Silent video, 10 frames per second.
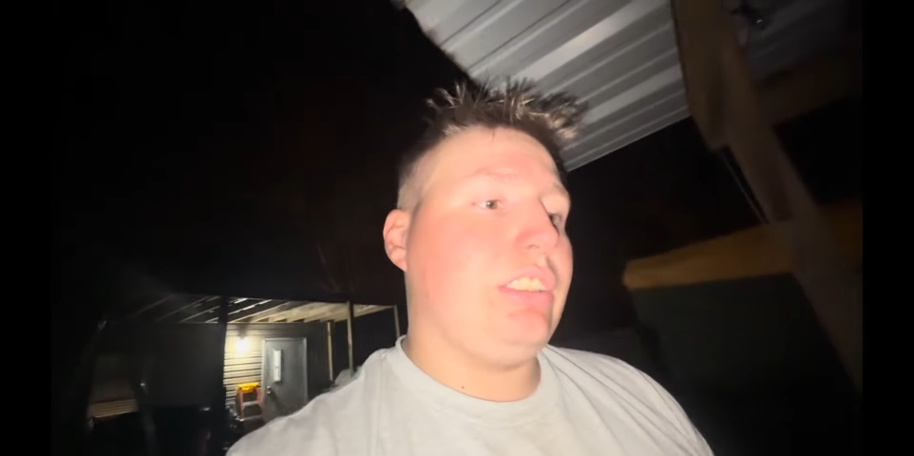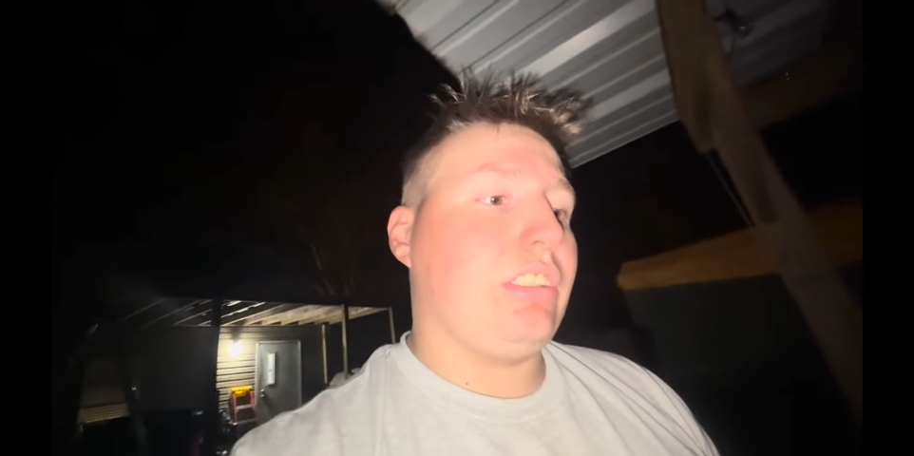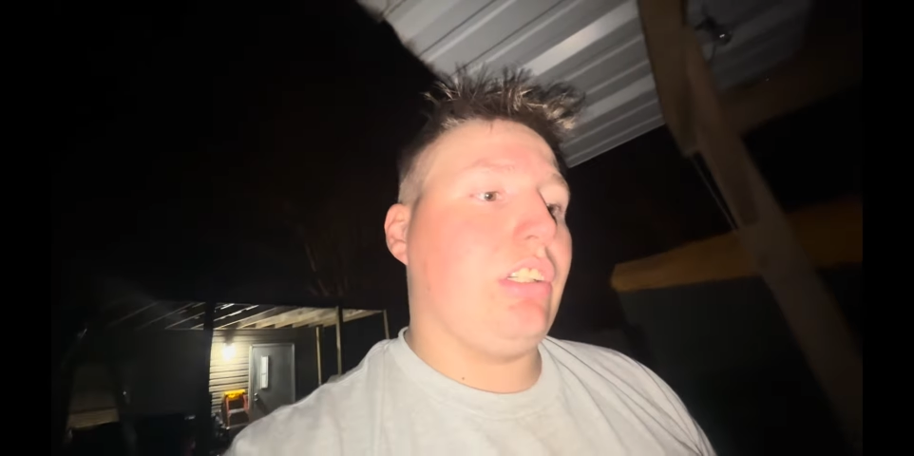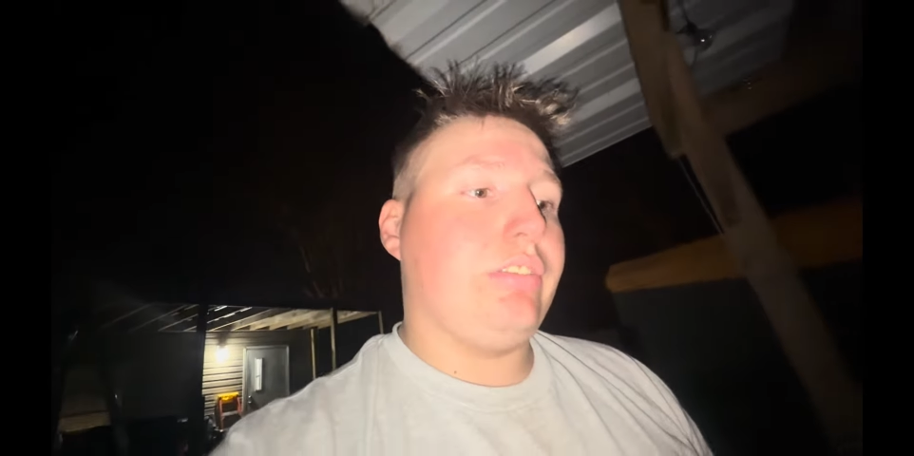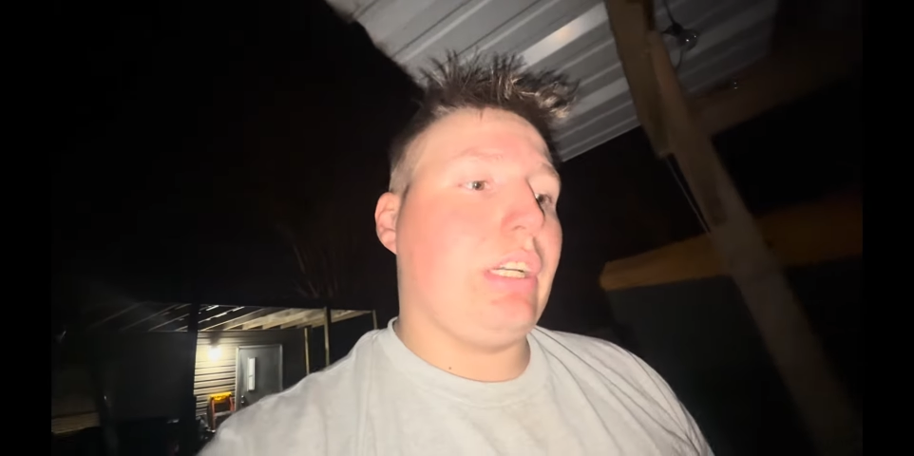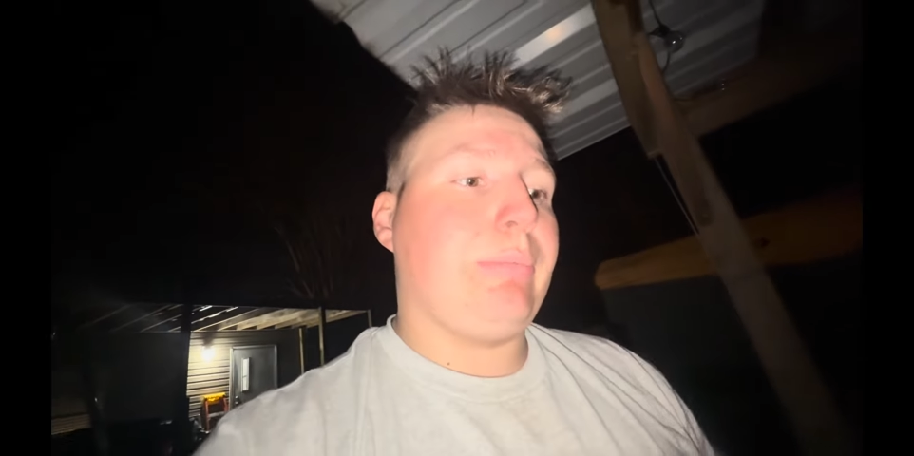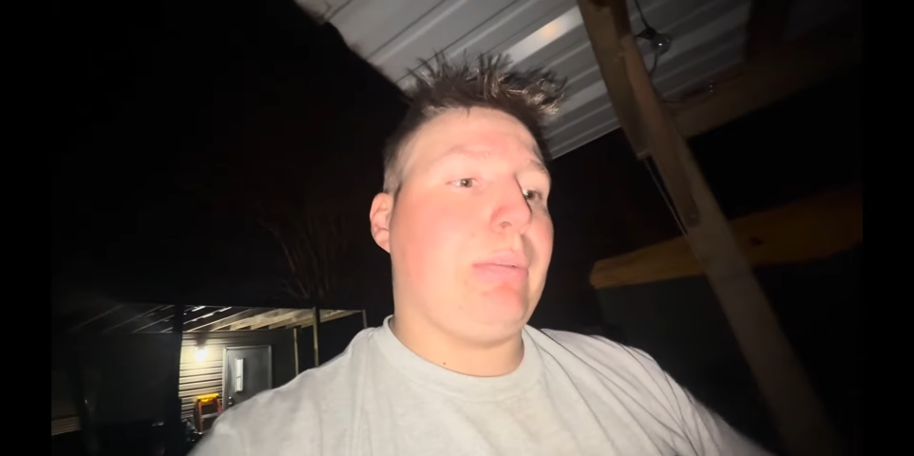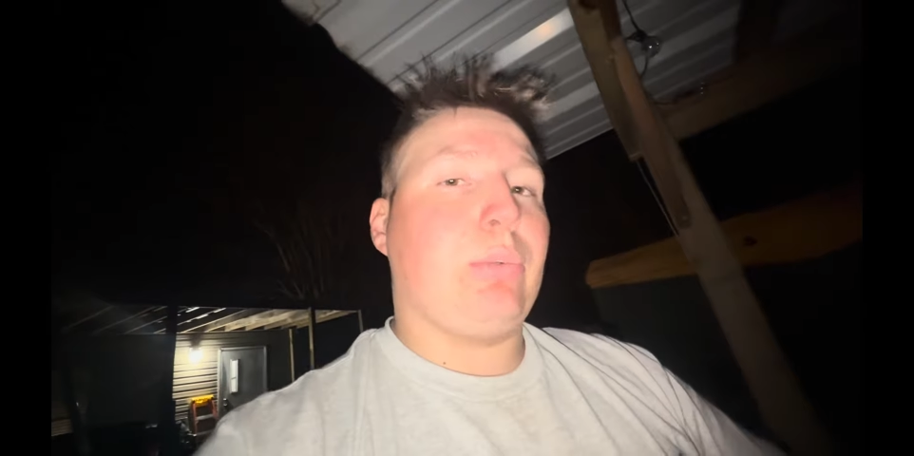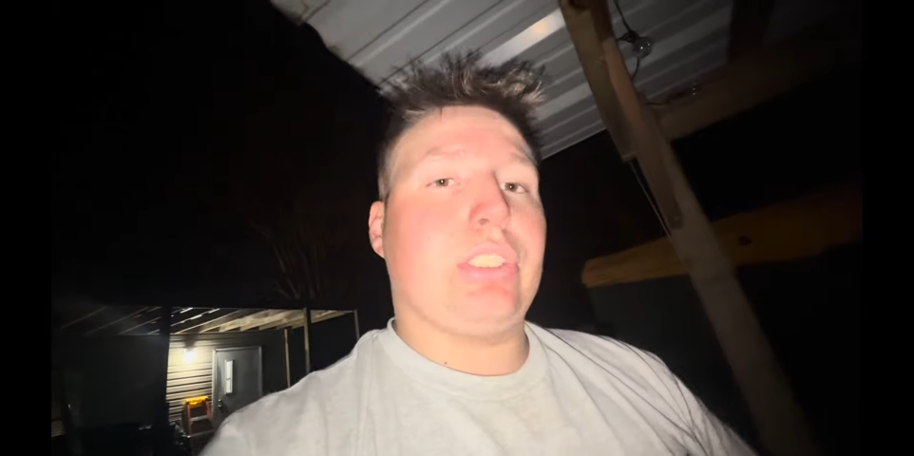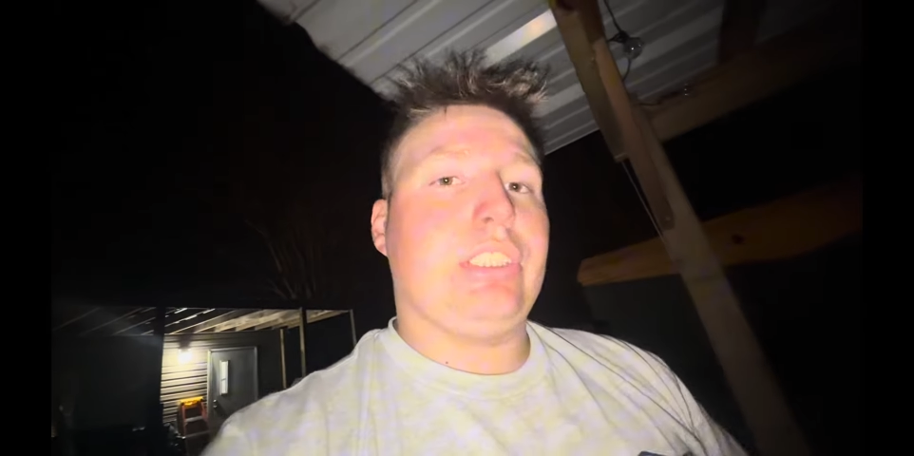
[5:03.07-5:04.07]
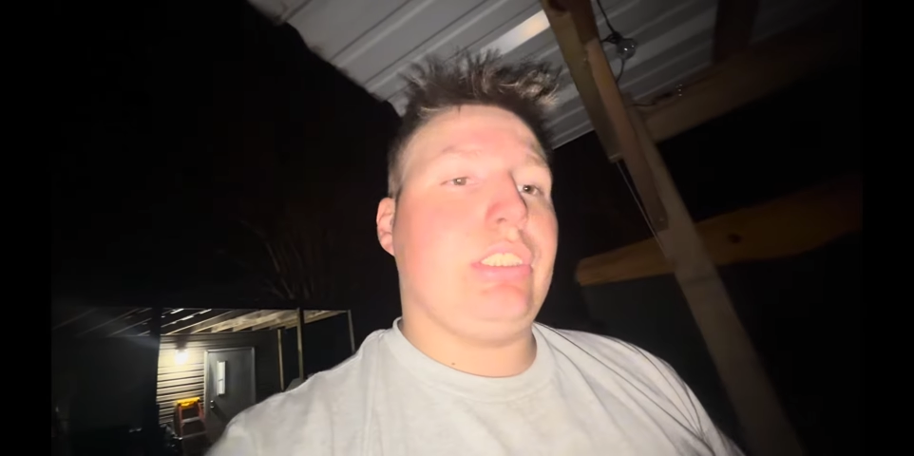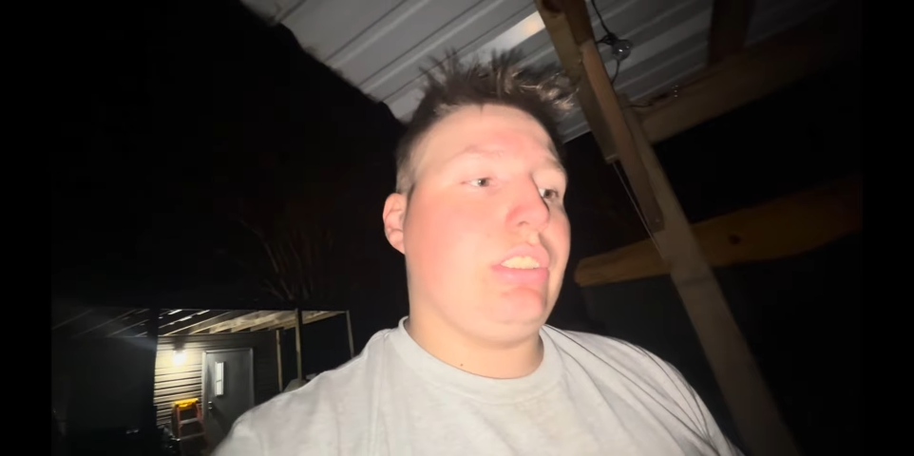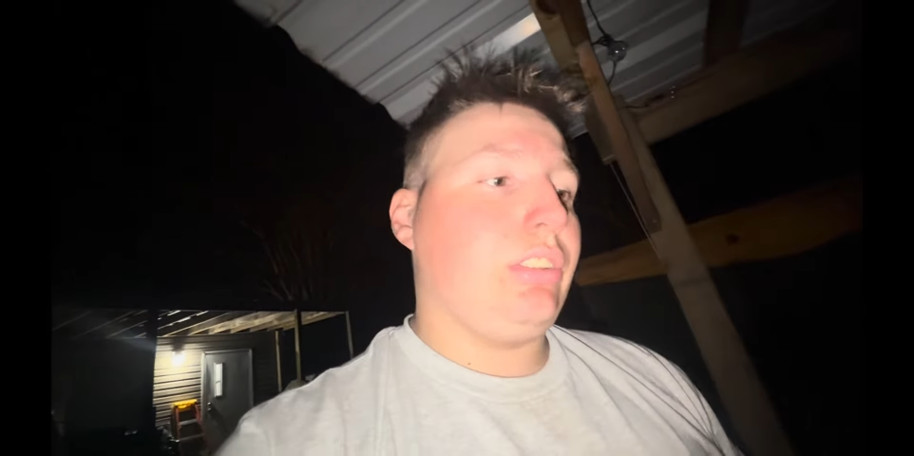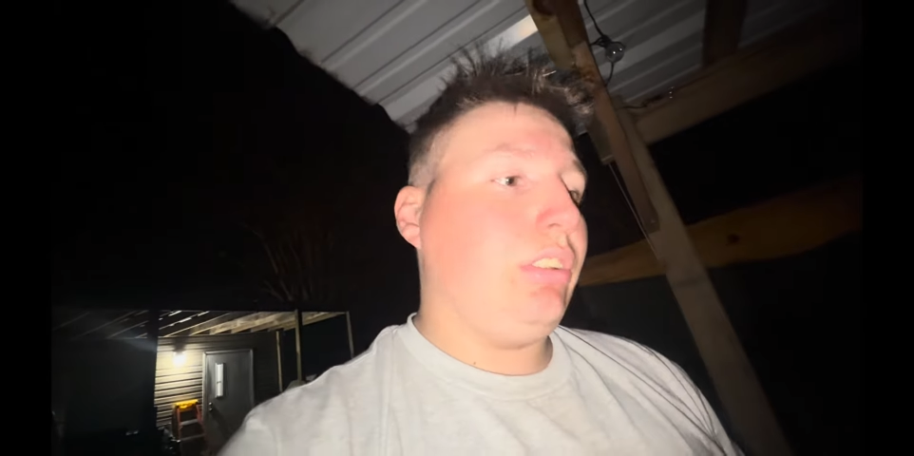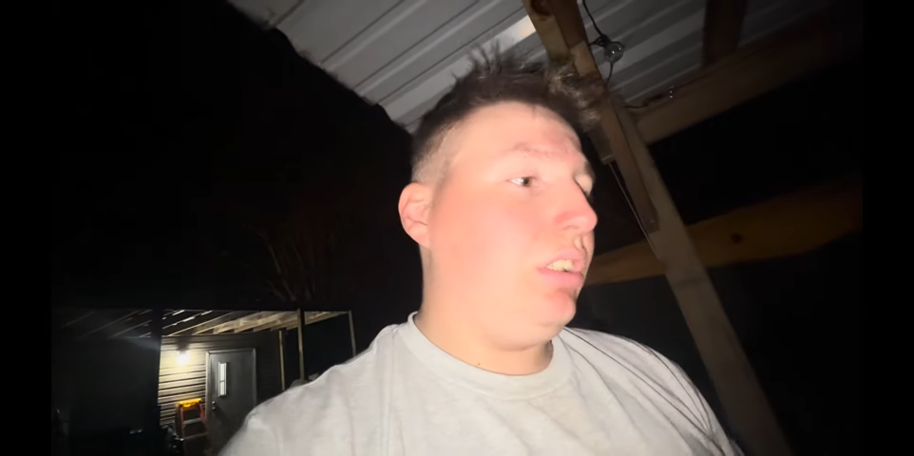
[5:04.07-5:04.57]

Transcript: and hopefully I pay more attention